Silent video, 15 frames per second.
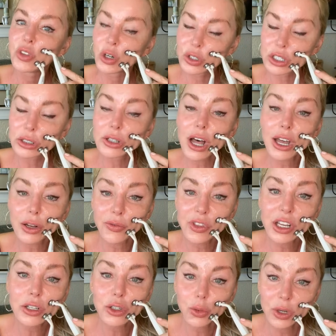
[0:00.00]
there's a lot
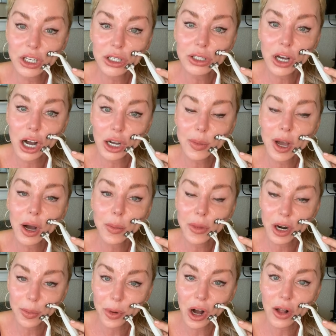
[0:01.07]
of things that we can talk
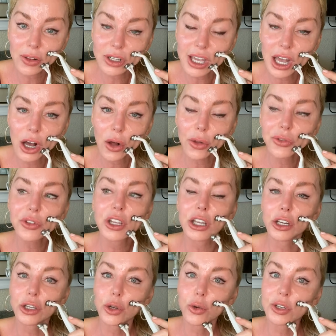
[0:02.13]
about: metabolic health,
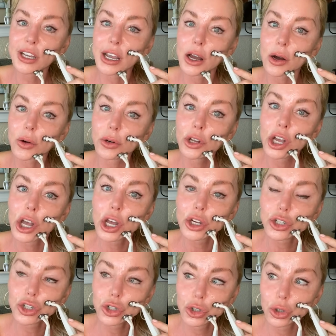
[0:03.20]
getting you down
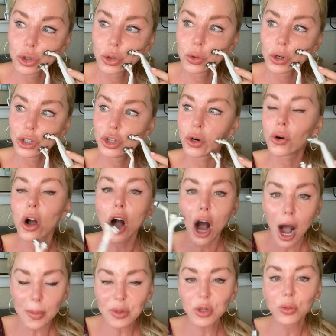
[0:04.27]
to your
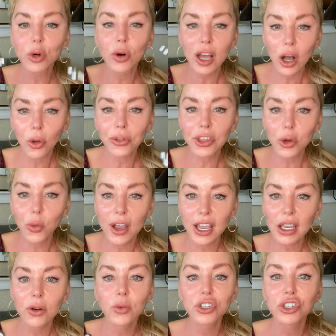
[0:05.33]
optimal healthy
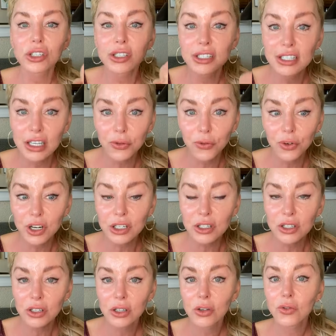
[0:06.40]
weight, which is
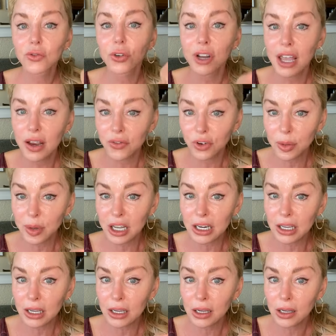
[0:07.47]
different for
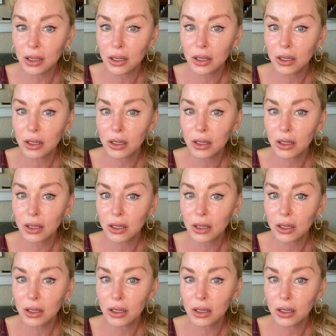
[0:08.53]
everybody.